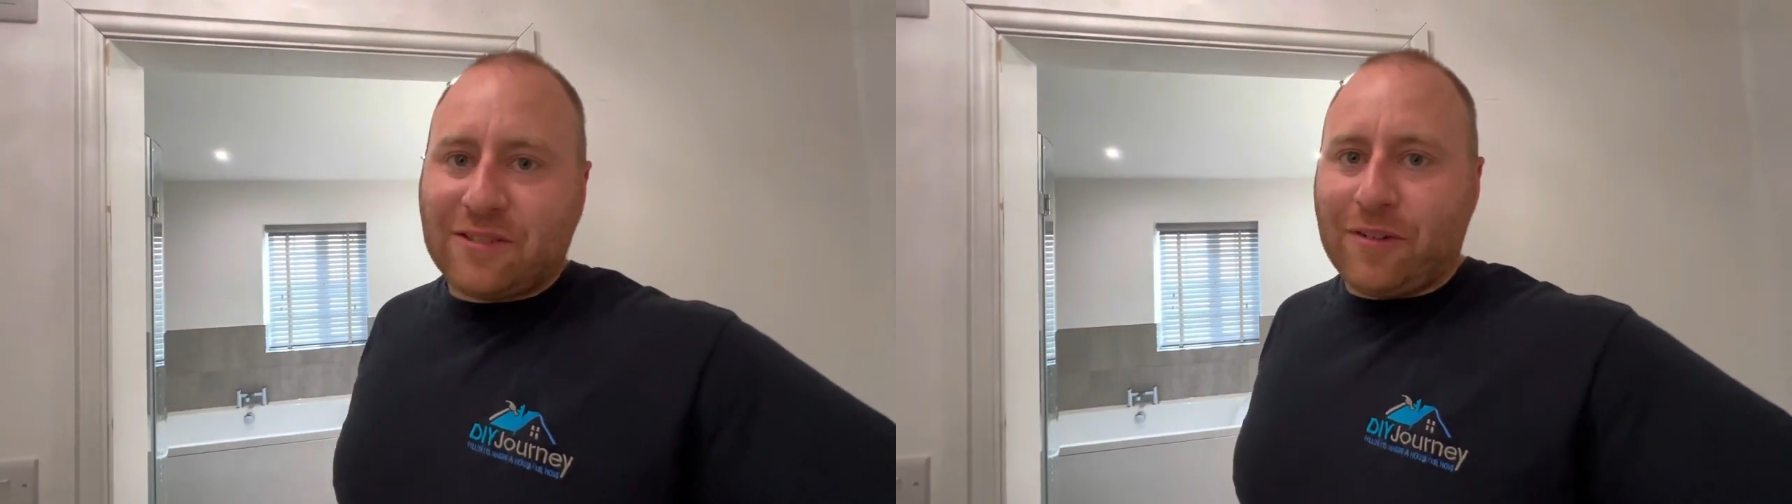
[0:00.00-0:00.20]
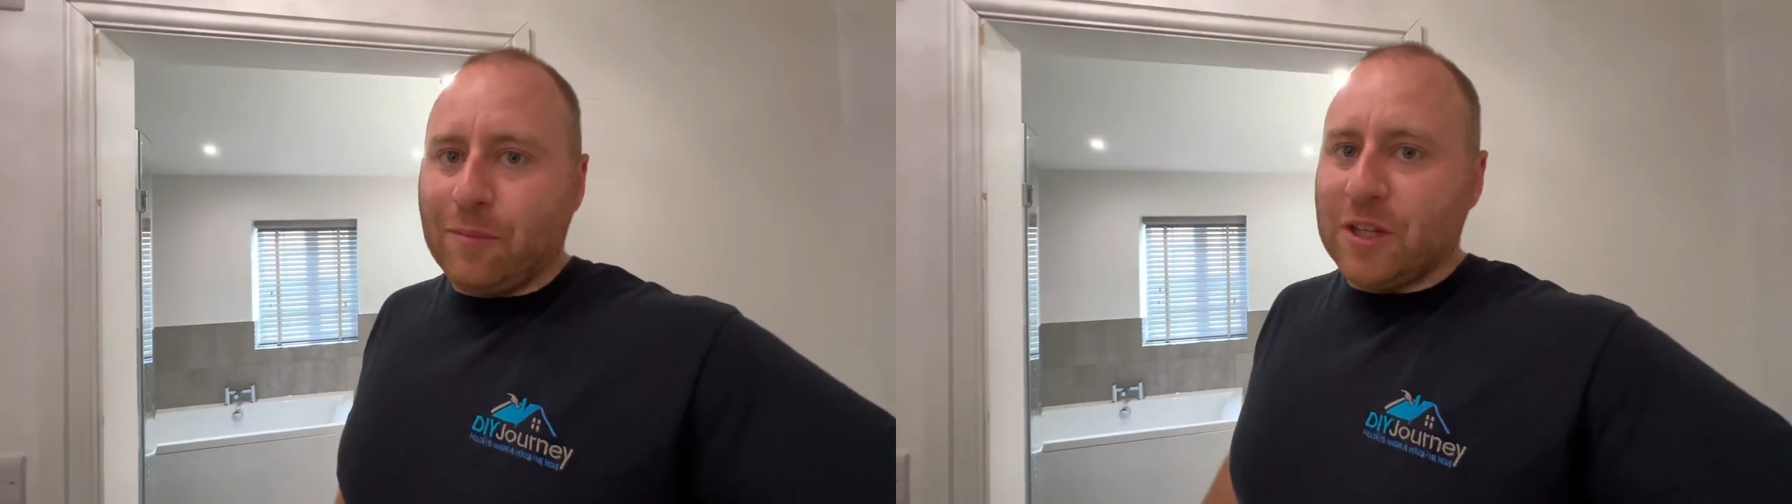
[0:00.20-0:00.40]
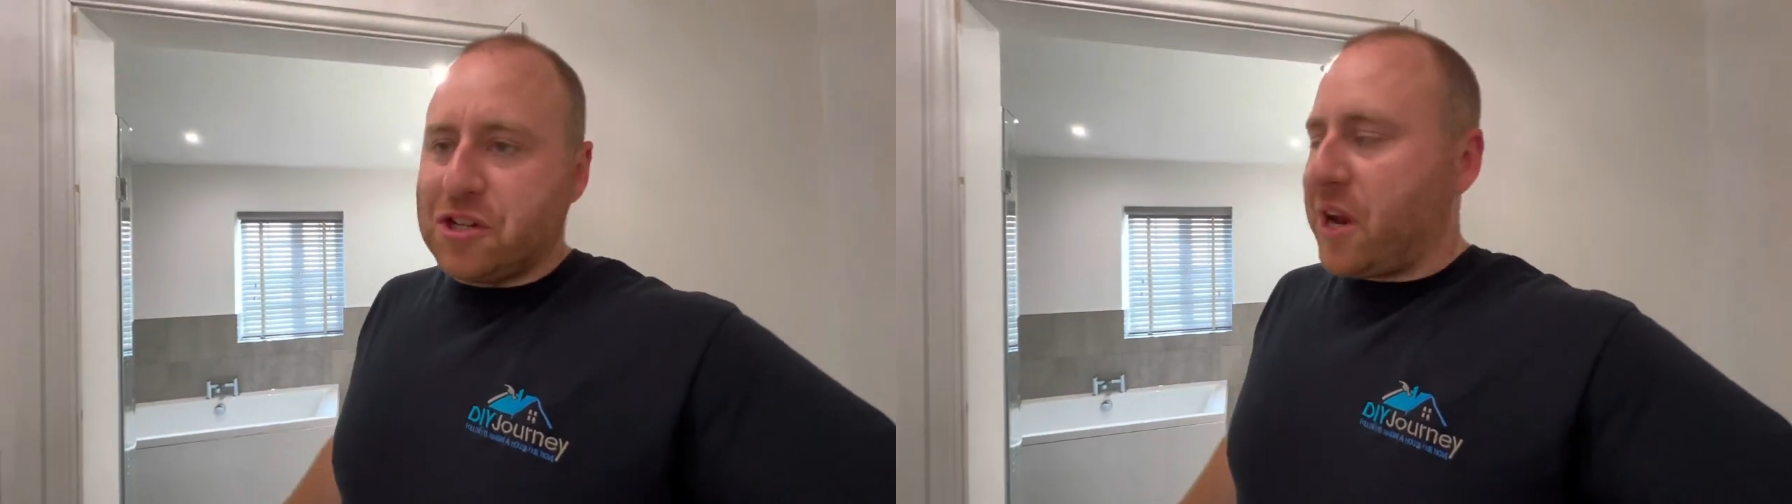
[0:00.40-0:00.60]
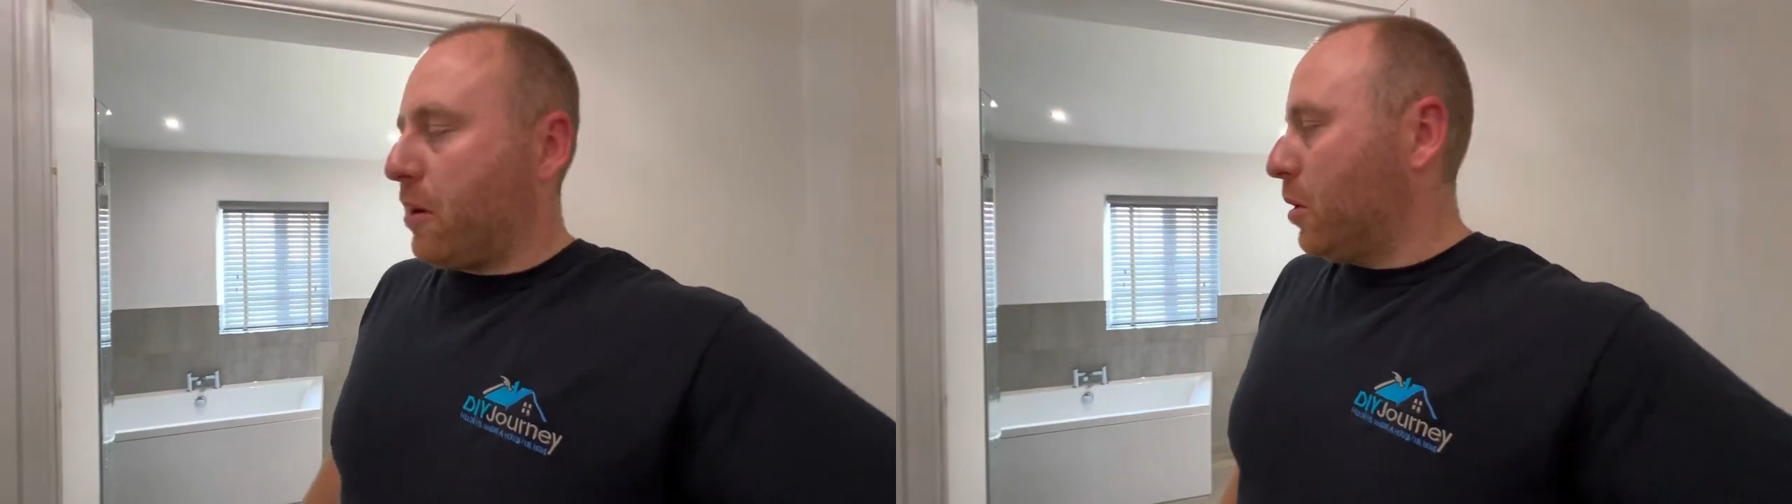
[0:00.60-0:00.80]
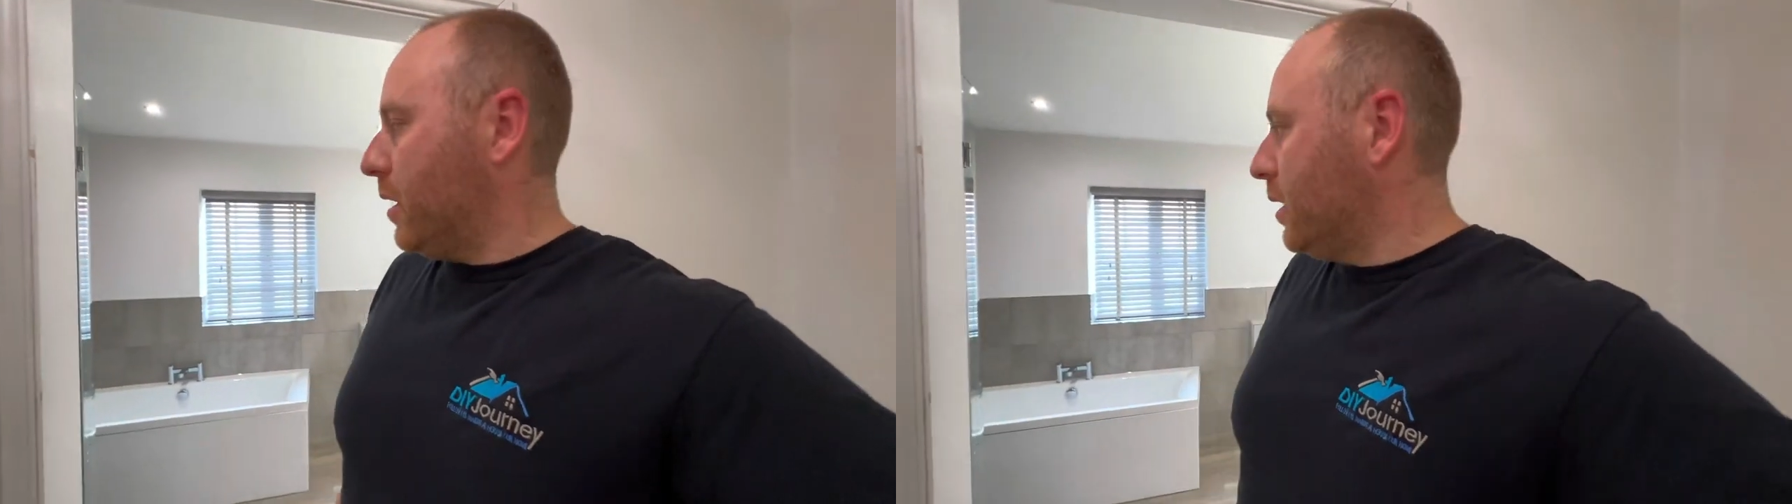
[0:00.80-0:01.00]
from the
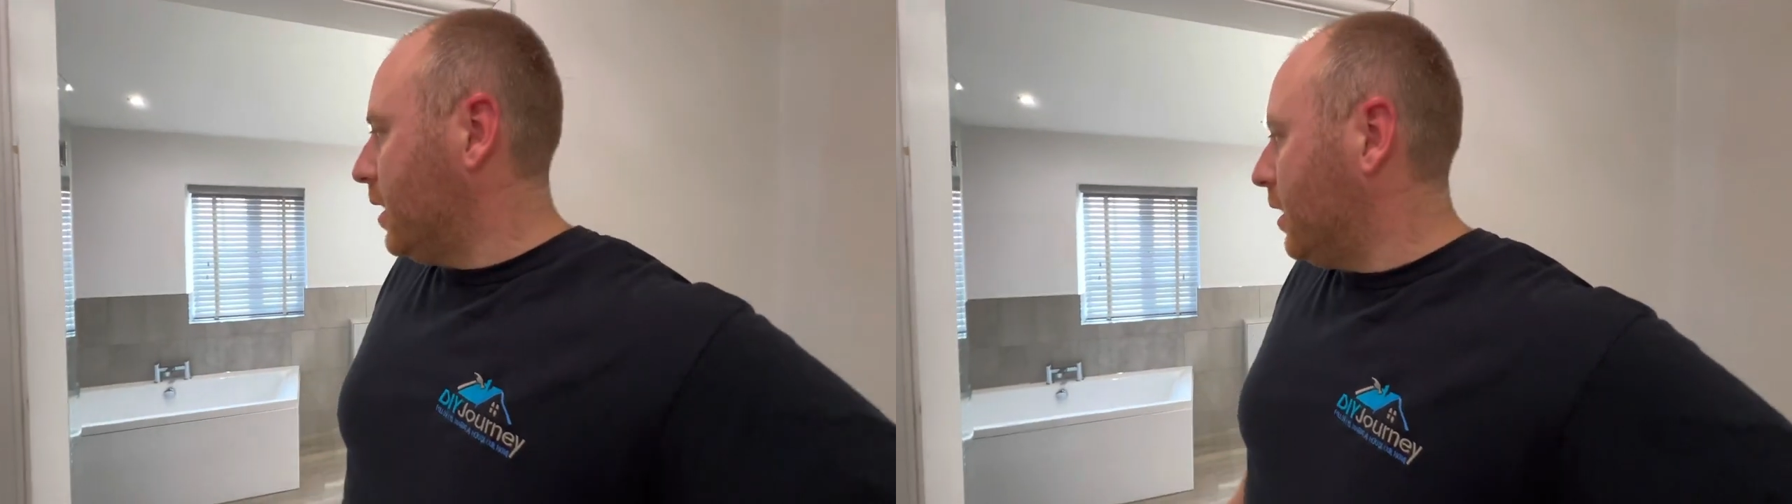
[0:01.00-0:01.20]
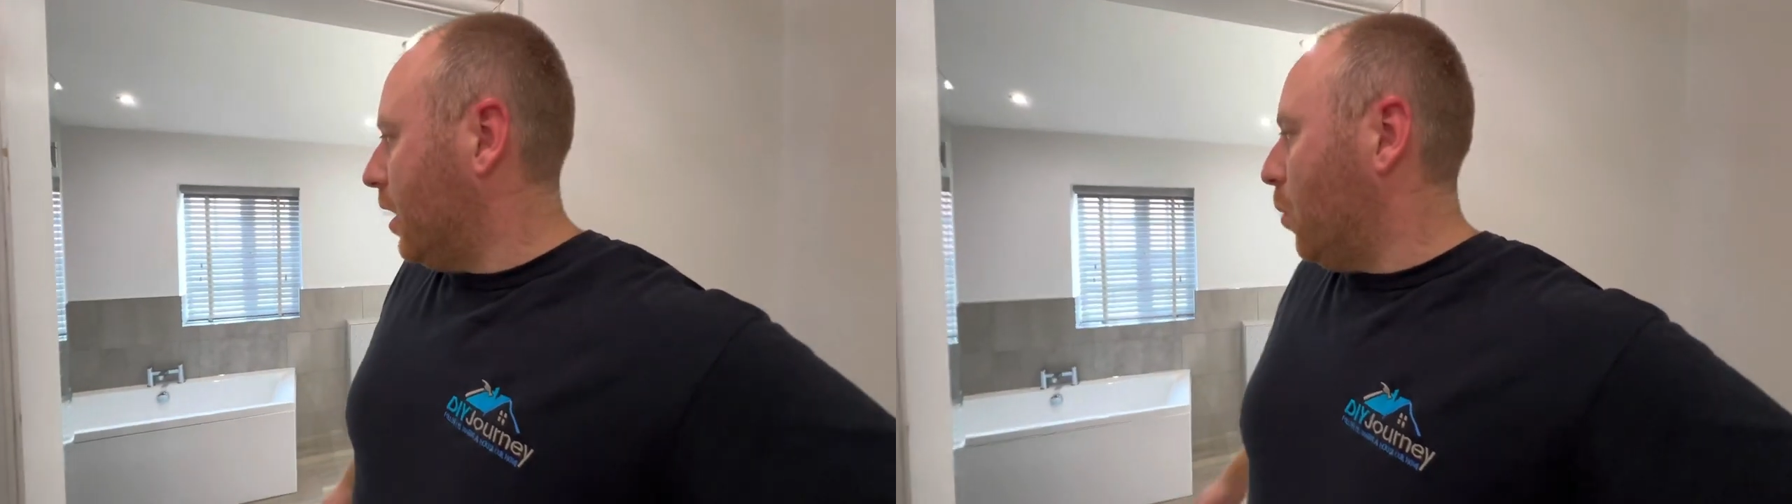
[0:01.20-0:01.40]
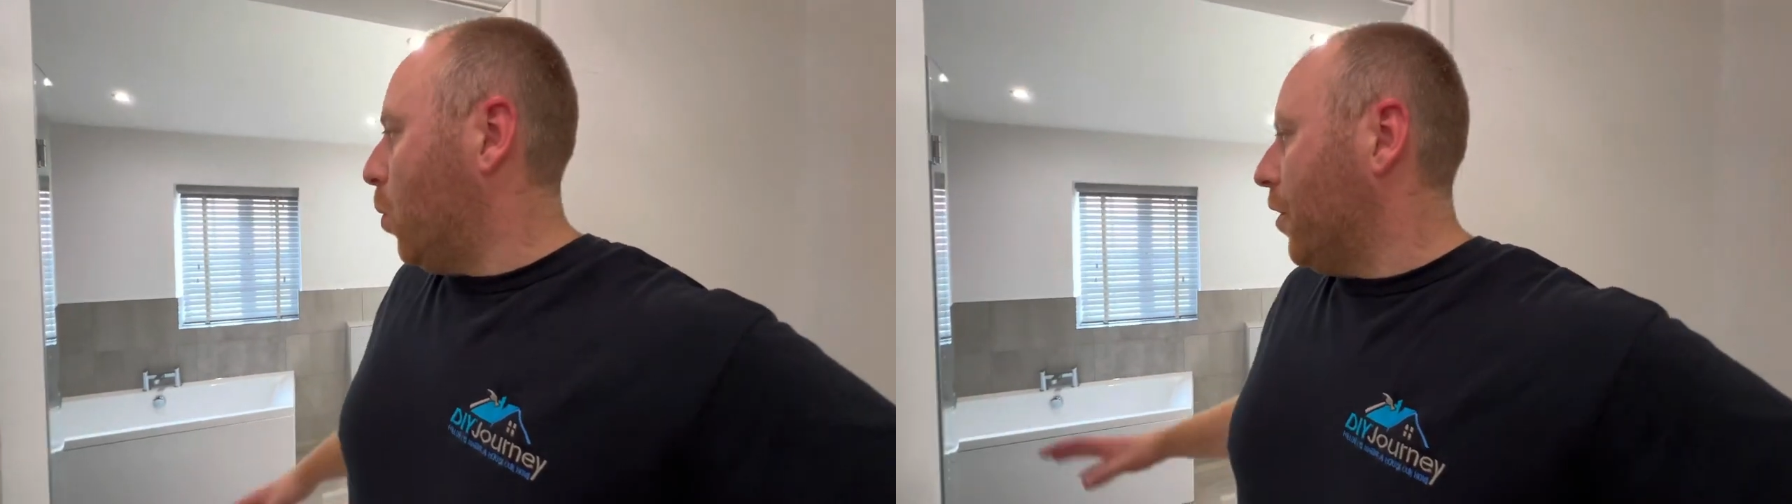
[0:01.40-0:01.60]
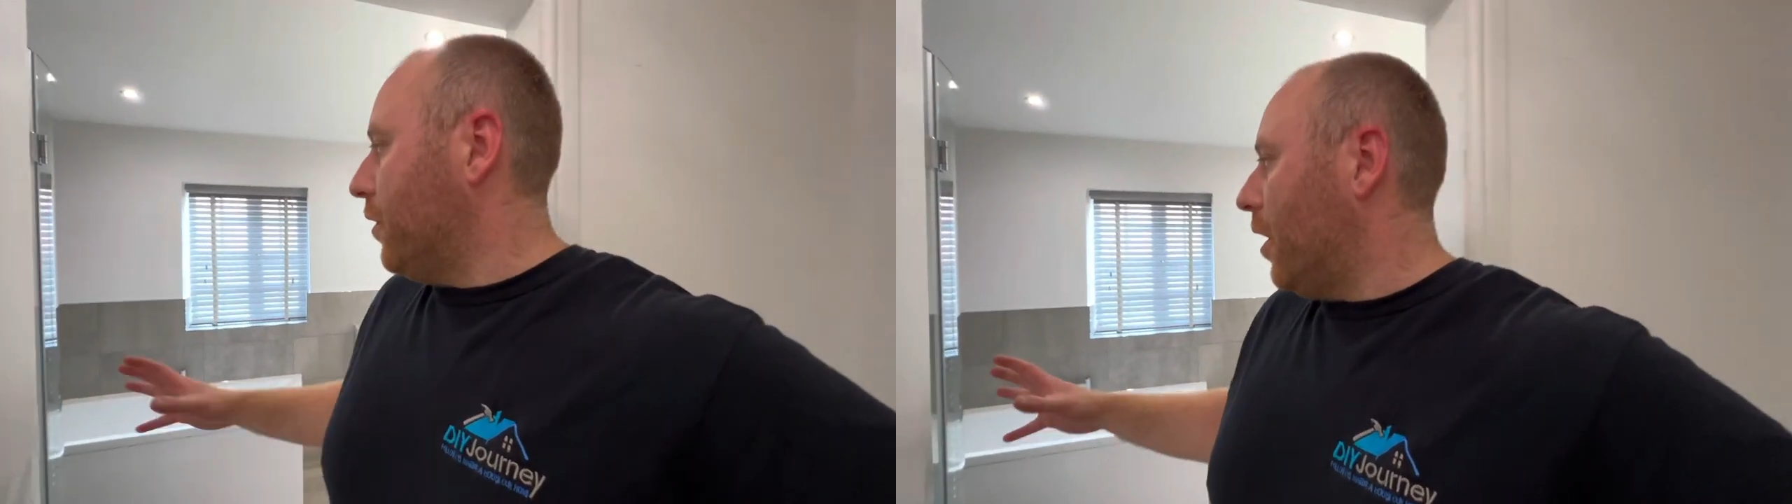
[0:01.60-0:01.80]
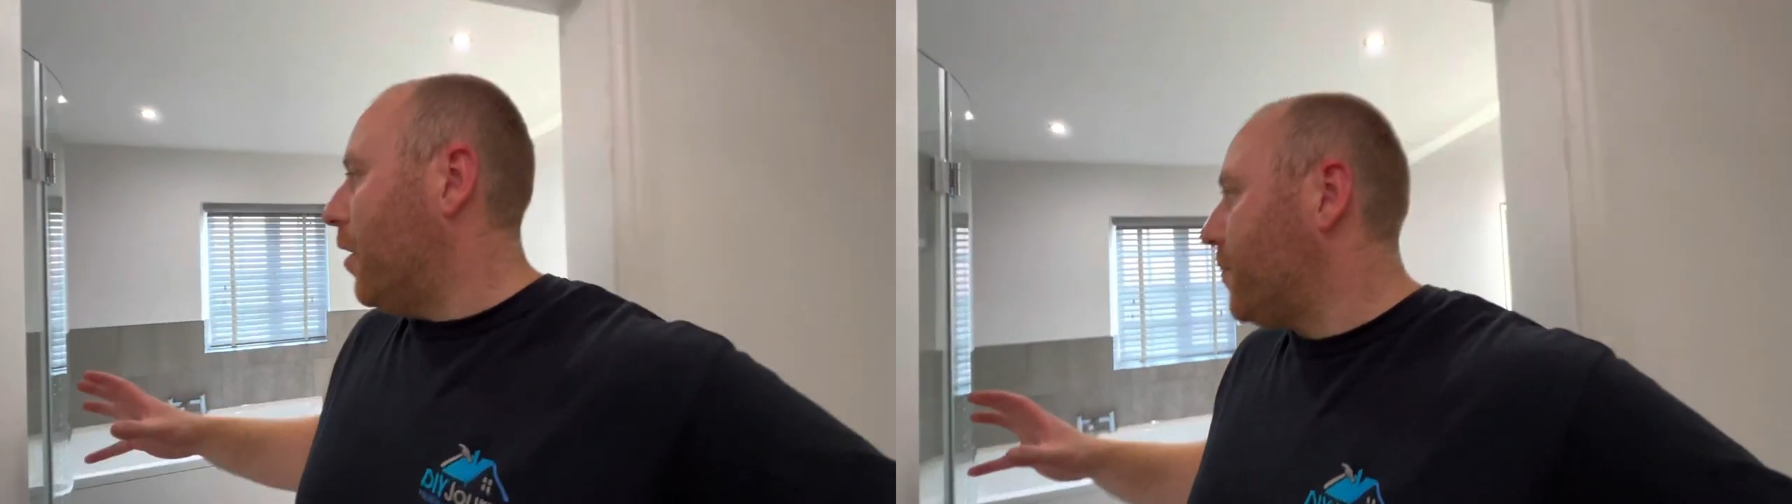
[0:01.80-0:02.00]
shower and
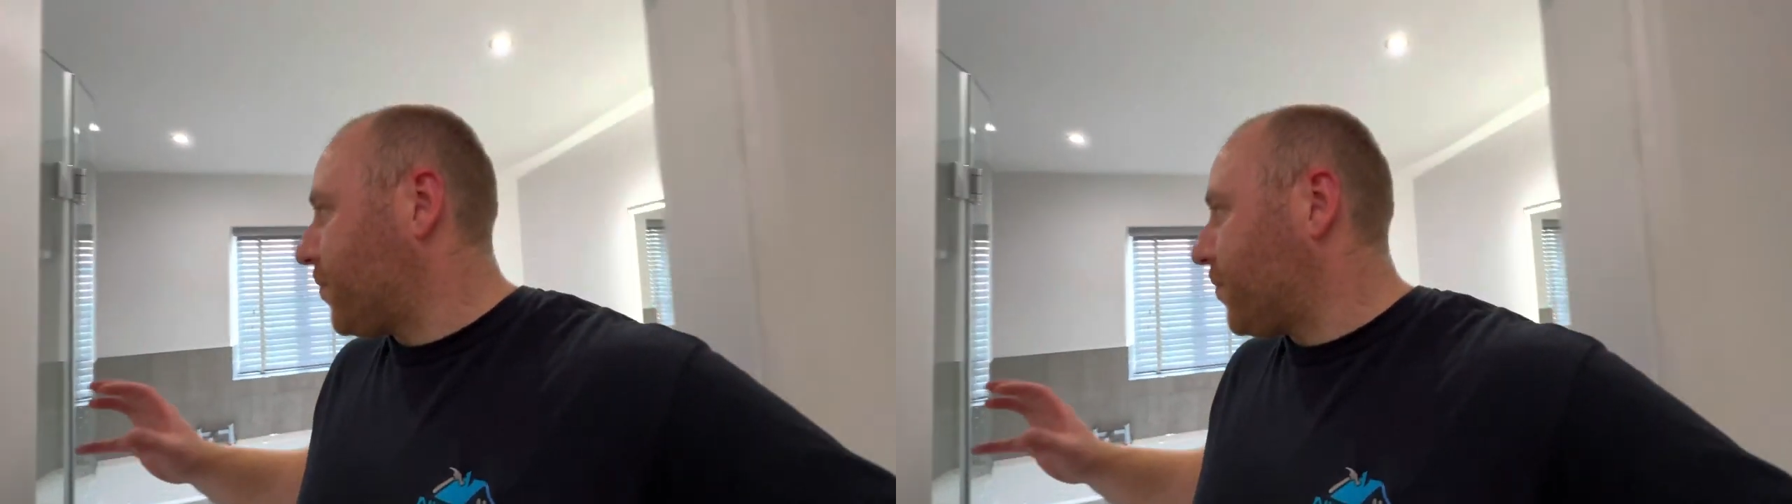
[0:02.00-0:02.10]
whatnot.